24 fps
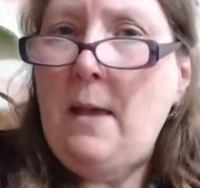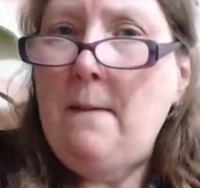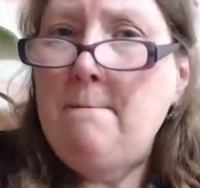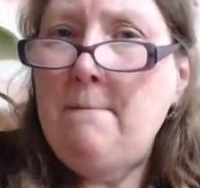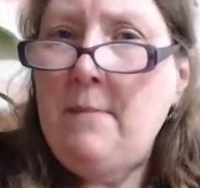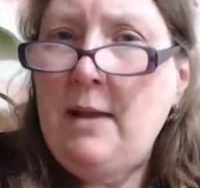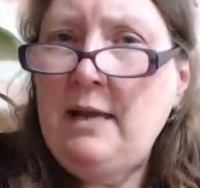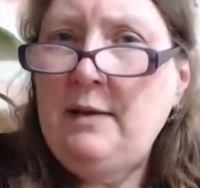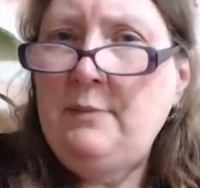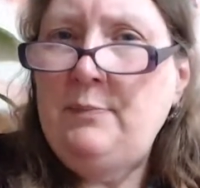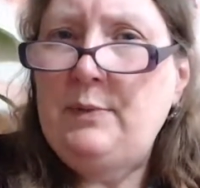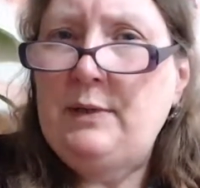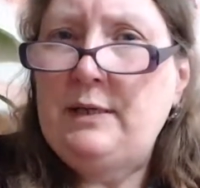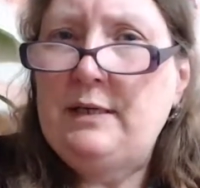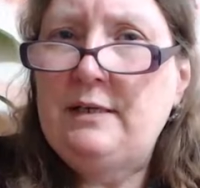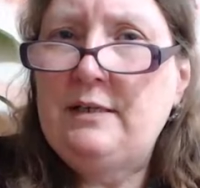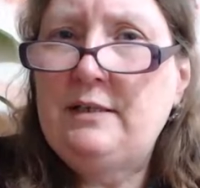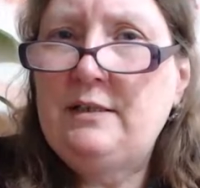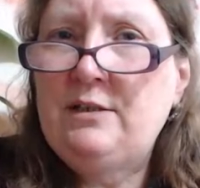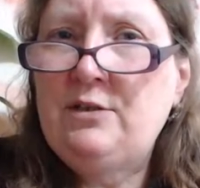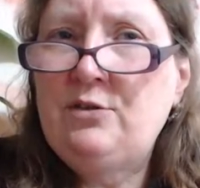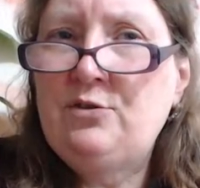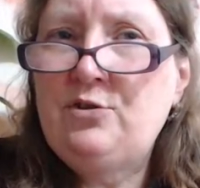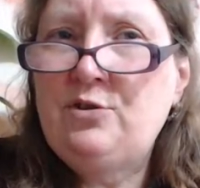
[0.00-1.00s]

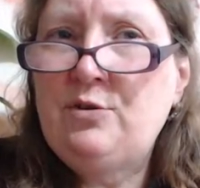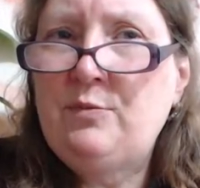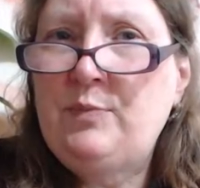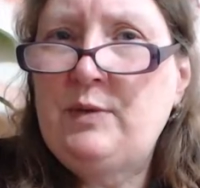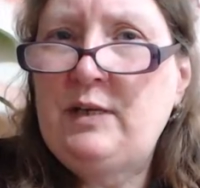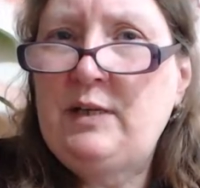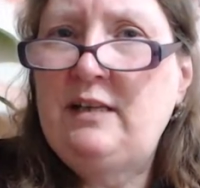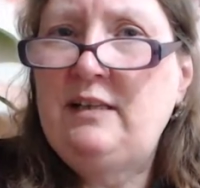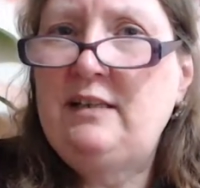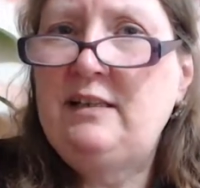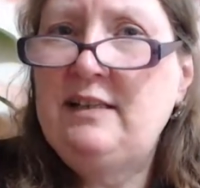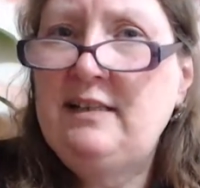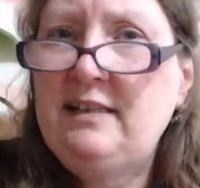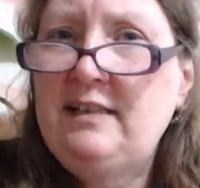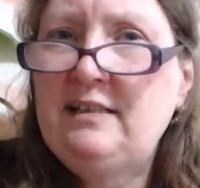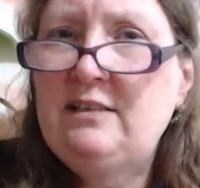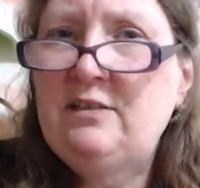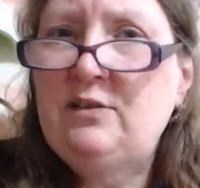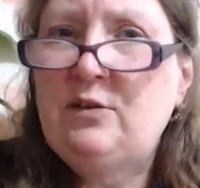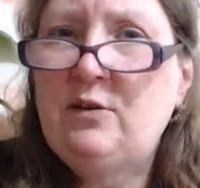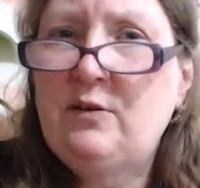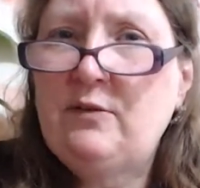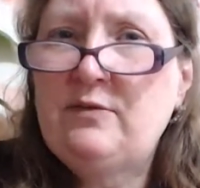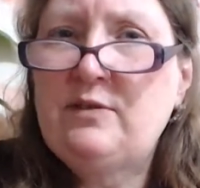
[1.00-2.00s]
maybe you should be a
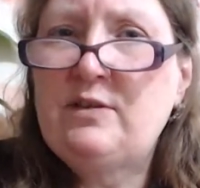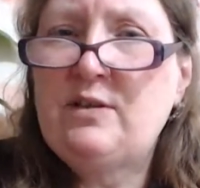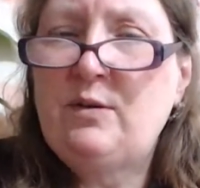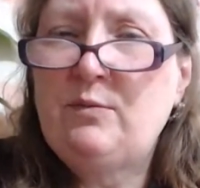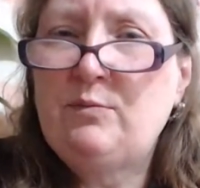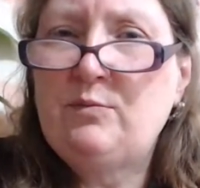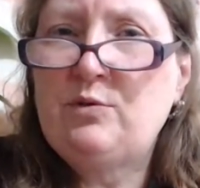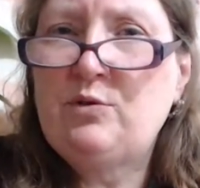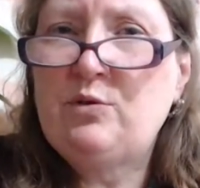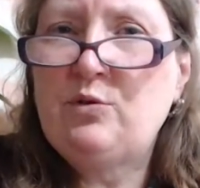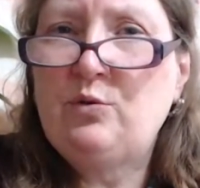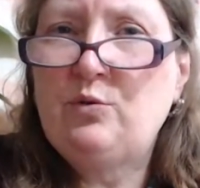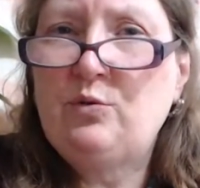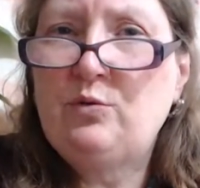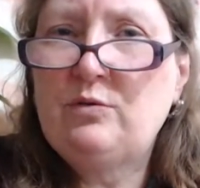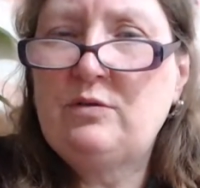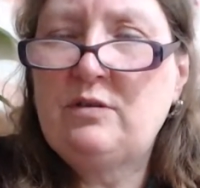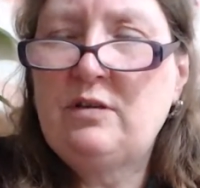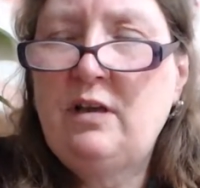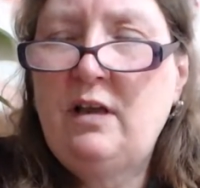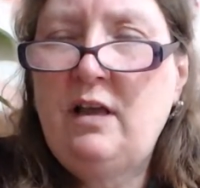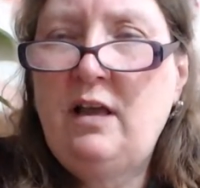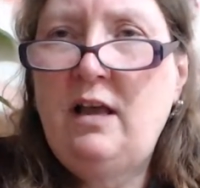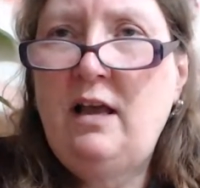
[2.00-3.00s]
leader of some sort.